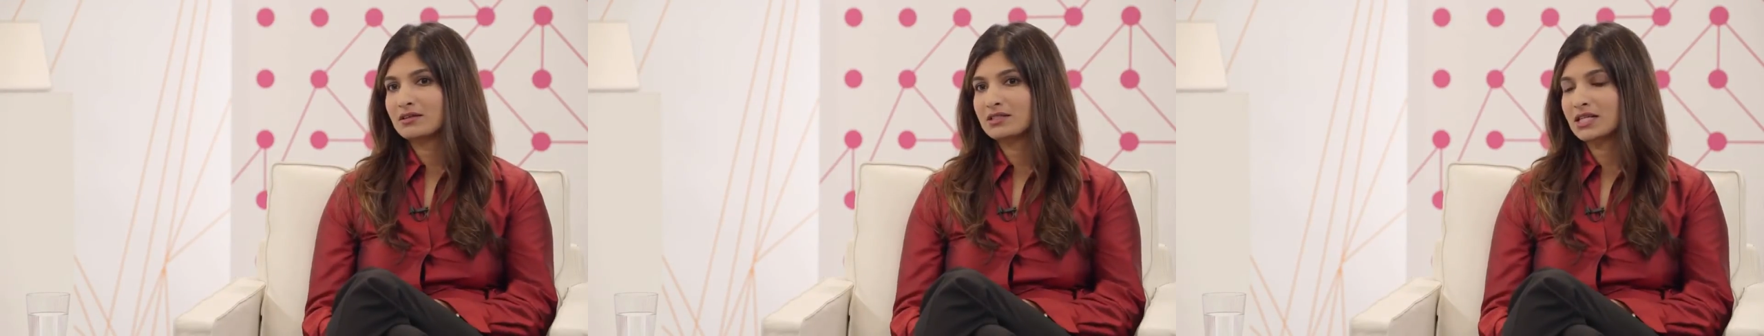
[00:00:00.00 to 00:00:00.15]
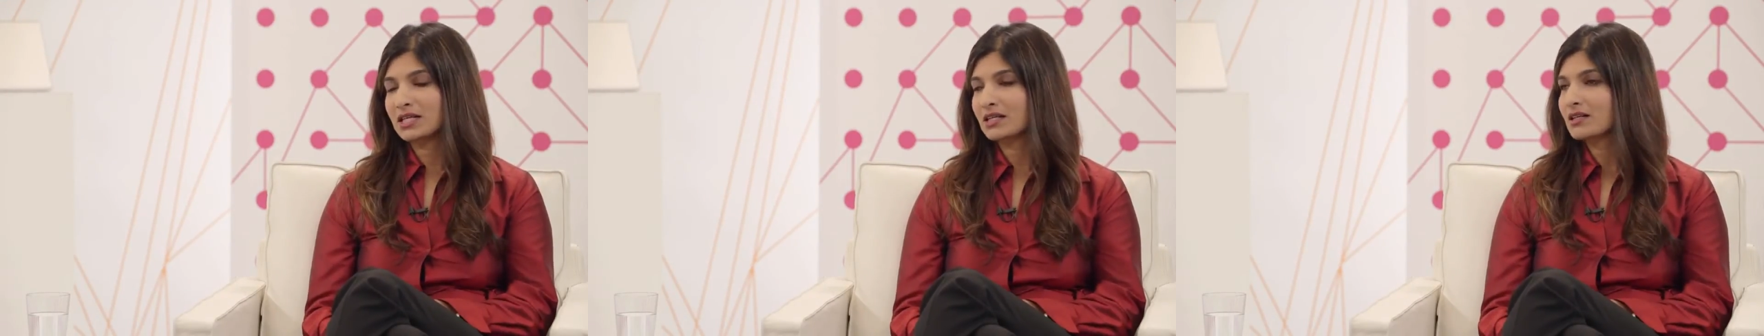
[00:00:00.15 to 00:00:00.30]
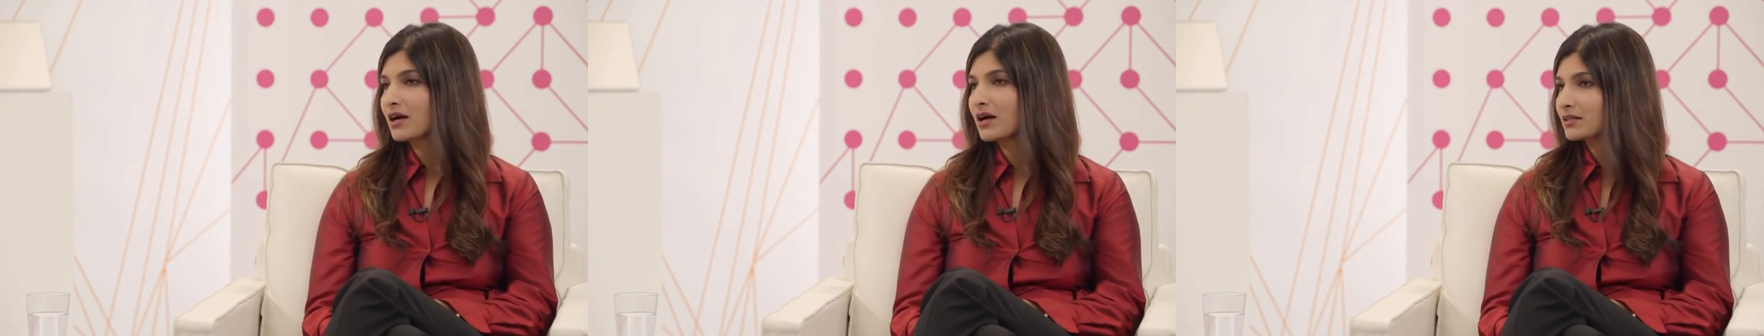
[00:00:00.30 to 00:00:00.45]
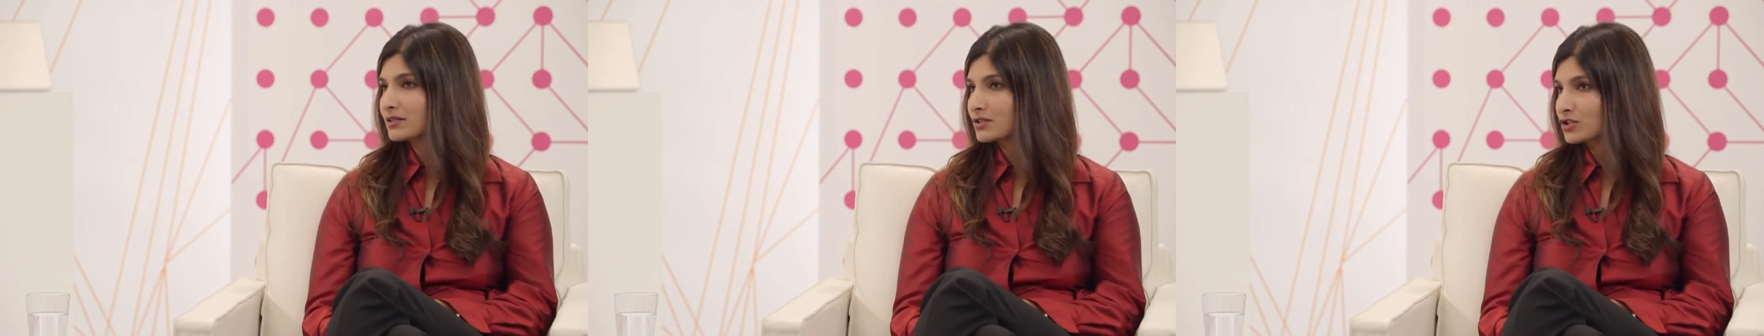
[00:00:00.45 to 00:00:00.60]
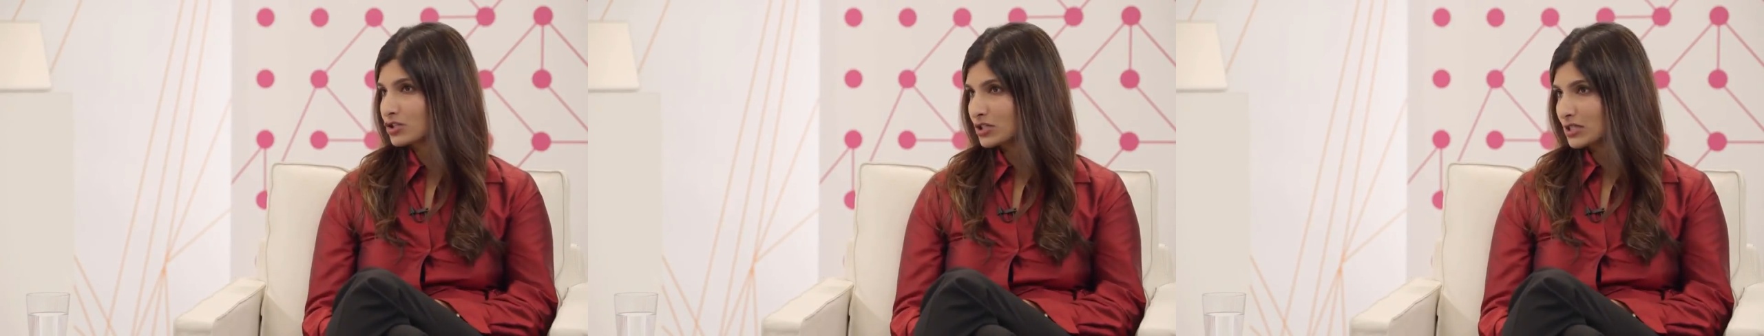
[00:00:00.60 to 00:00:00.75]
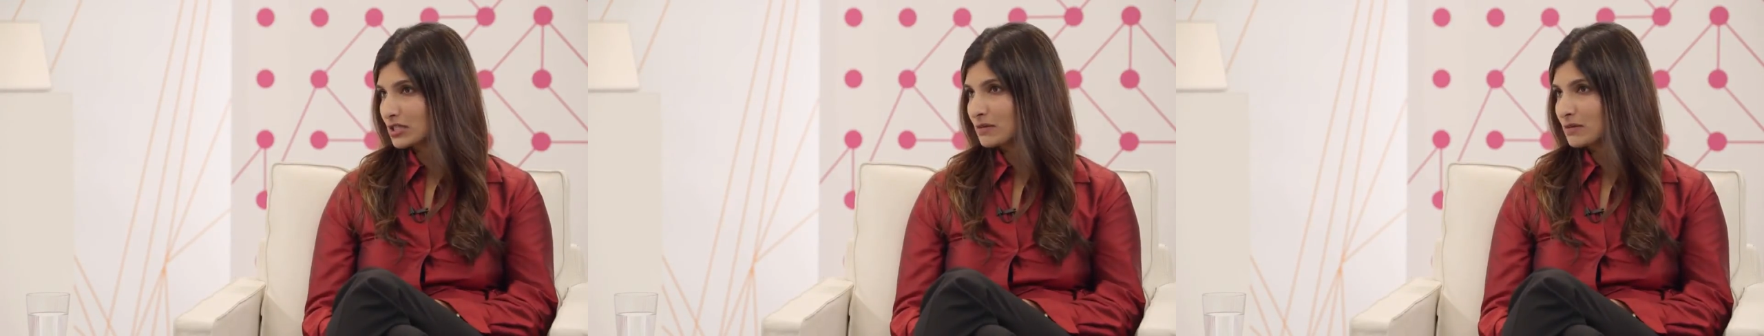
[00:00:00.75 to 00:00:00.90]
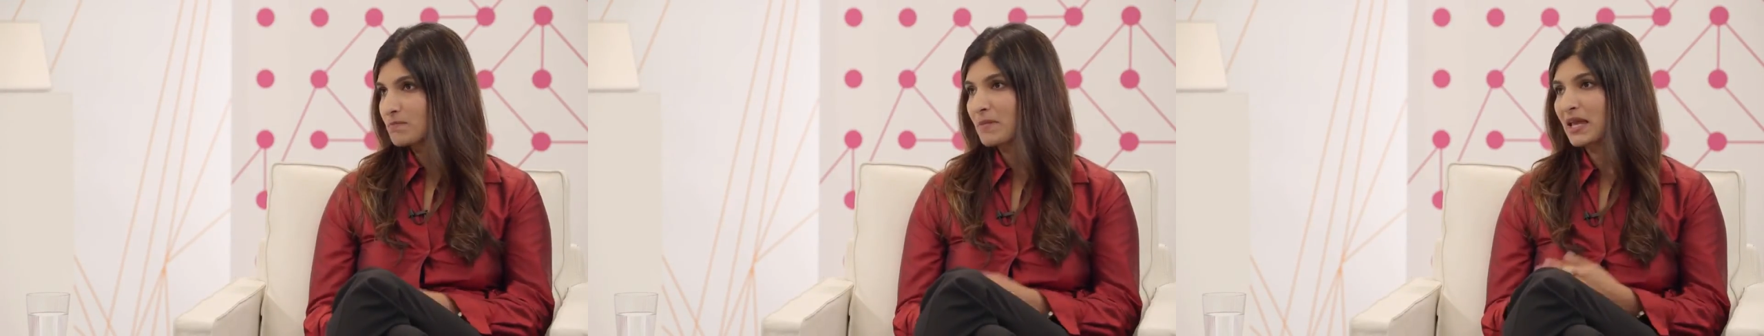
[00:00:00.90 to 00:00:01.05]

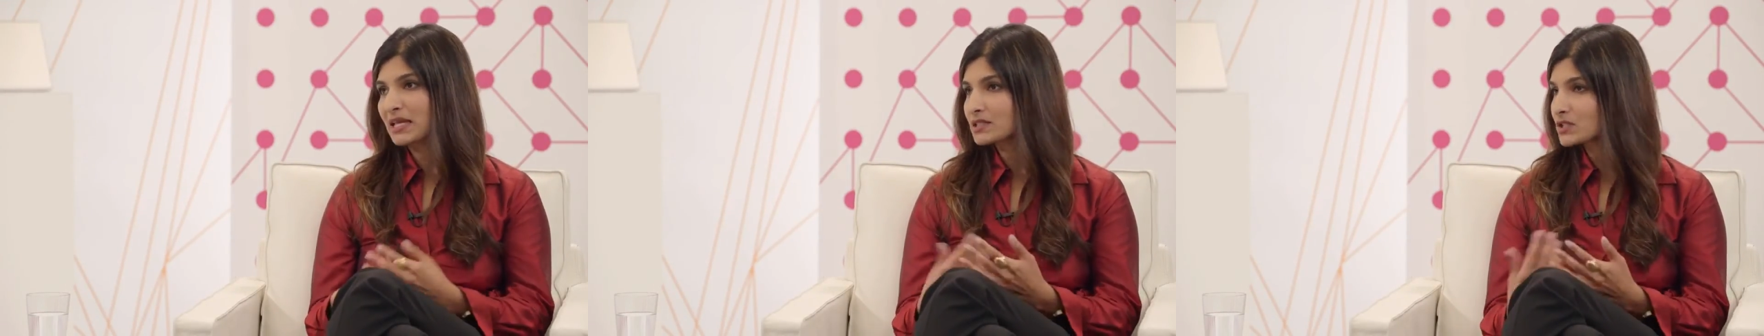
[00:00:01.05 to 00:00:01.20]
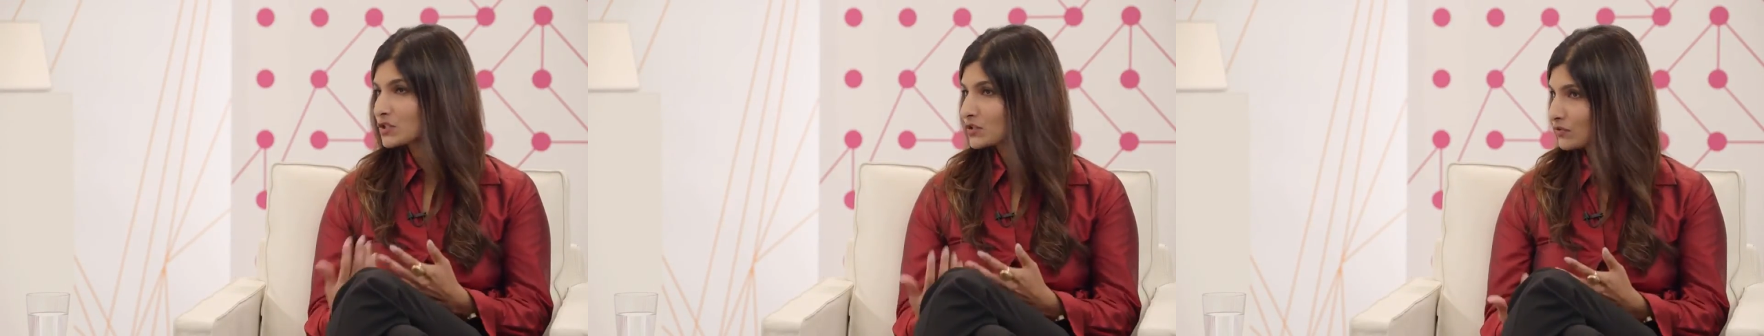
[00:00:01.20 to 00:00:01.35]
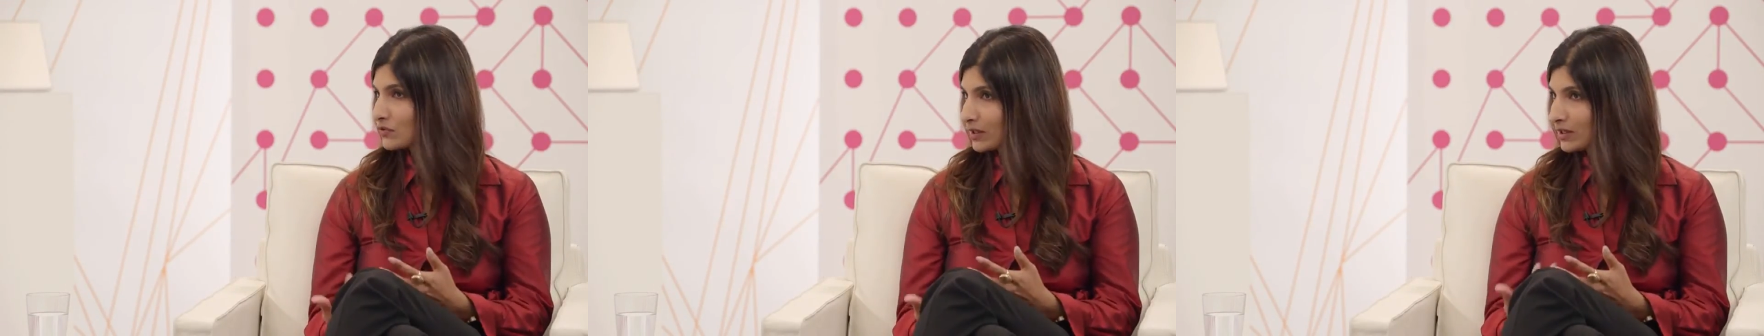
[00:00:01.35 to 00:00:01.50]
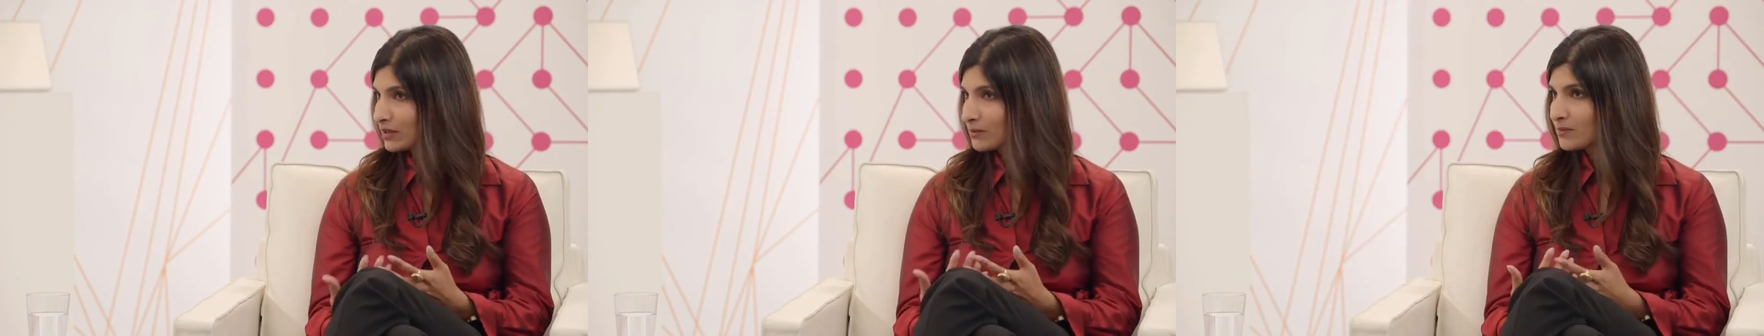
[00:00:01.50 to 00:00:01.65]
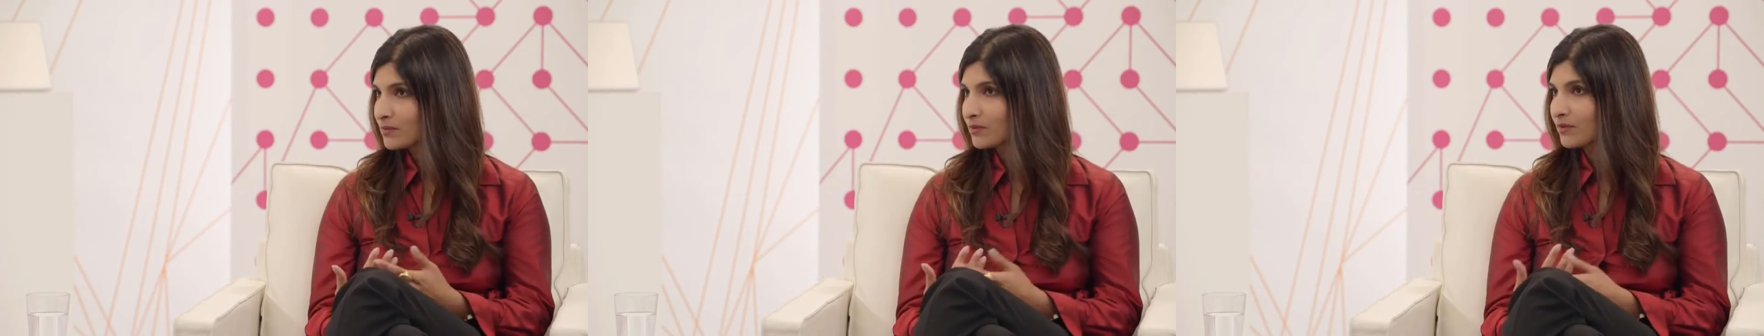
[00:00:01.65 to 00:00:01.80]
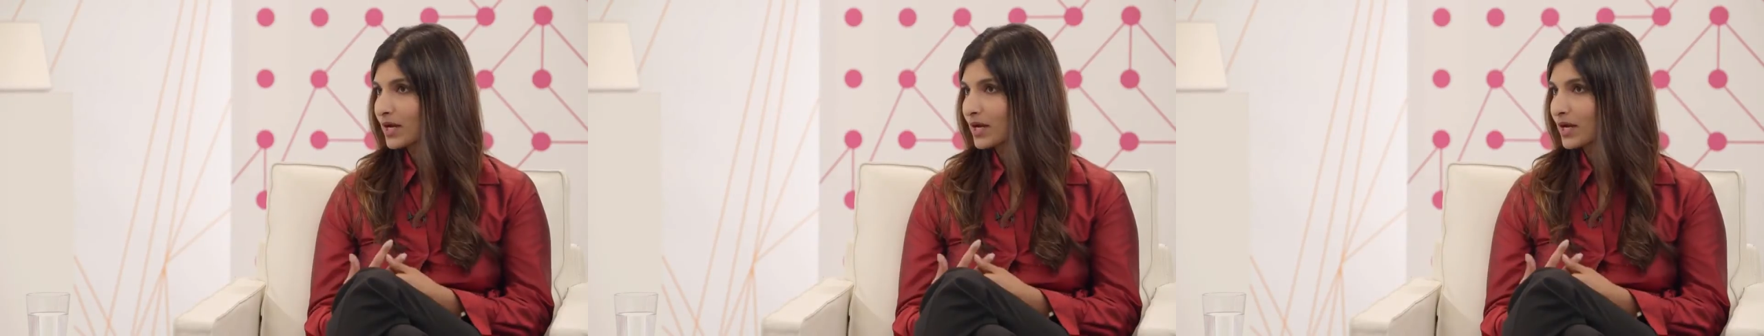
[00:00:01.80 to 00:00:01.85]
technology mainstream,